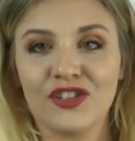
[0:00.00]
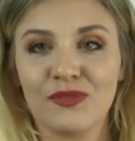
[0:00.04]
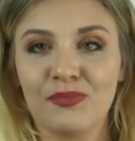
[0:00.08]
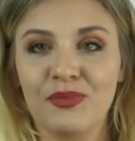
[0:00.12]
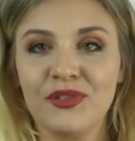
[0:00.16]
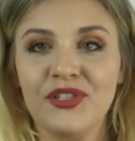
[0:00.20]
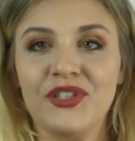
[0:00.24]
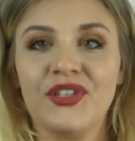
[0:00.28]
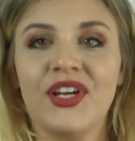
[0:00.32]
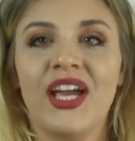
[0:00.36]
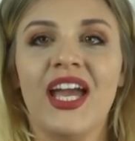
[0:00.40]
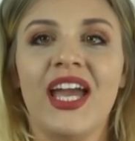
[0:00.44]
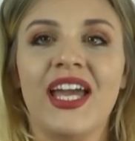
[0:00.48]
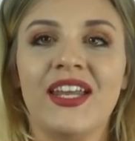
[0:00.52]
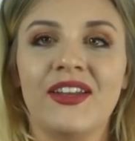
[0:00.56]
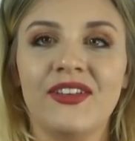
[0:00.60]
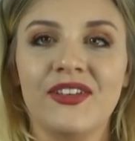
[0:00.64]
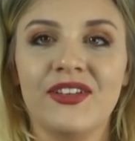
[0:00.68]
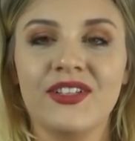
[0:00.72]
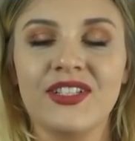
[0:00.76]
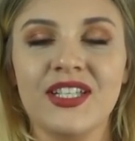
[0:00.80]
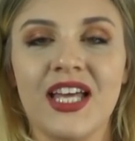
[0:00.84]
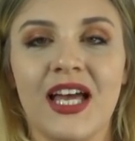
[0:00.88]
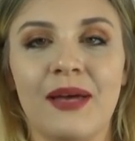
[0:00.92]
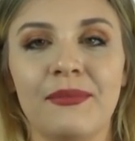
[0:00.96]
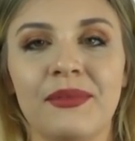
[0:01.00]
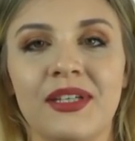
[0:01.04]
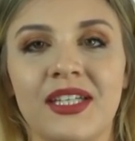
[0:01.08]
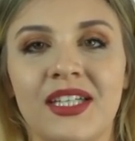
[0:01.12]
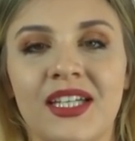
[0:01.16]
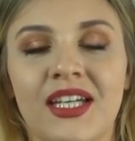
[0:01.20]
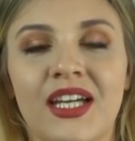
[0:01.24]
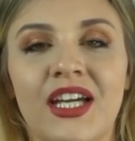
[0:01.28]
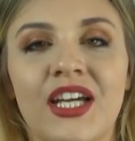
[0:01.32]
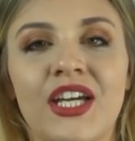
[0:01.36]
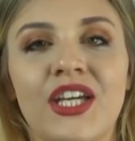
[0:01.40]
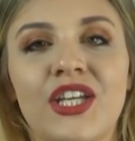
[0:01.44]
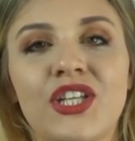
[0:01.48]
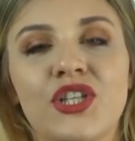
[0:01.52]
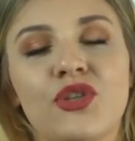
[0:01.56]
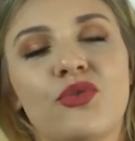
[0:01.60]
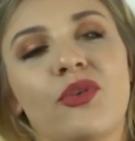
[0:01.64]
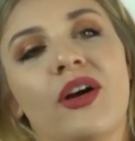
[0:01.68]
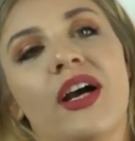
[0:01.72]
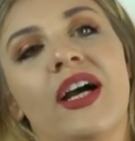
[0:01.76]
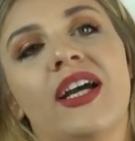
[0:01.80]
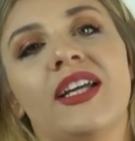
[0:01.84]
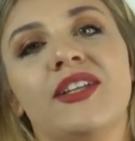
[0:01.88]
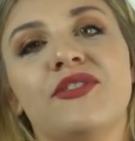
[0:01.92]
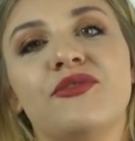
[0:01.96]
So put your hand on your tummy,
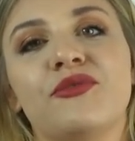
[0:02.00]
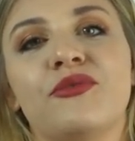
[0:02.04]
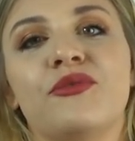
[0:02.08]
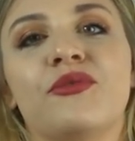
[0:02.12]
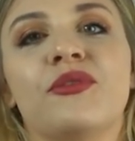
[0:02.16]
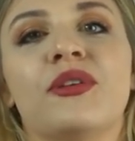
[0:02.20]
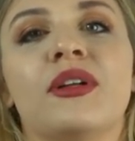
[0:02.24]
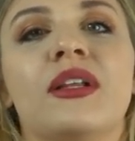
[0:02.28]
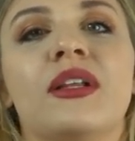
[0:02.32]
try to